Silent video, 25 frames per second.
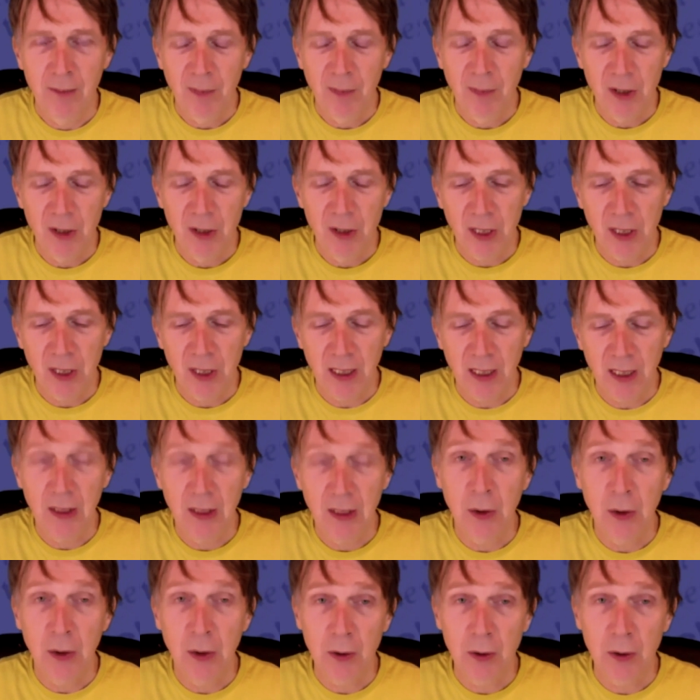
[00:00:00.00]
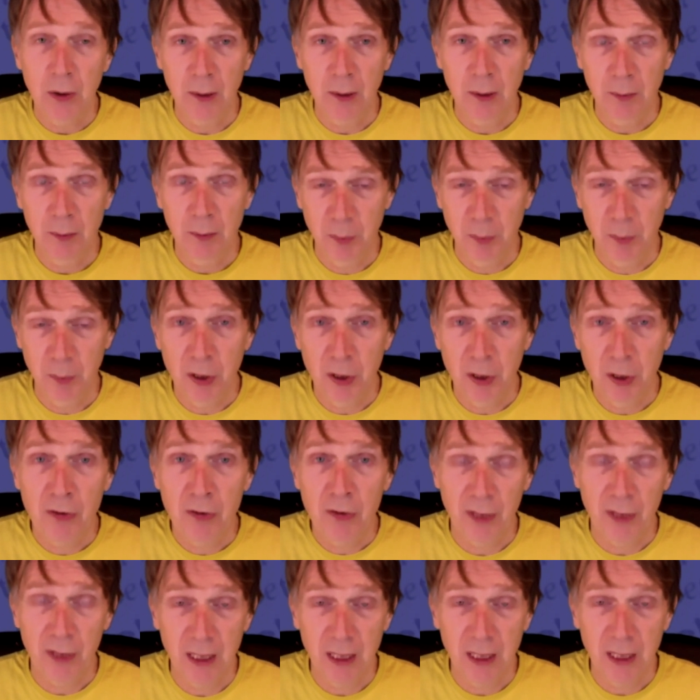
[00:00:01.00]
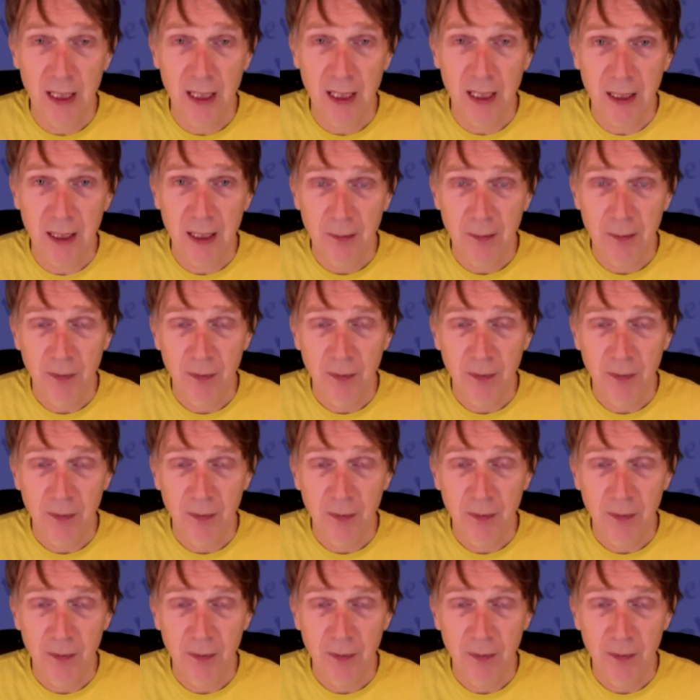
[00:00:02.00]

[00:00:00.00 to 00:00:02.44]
It's like you're perfectly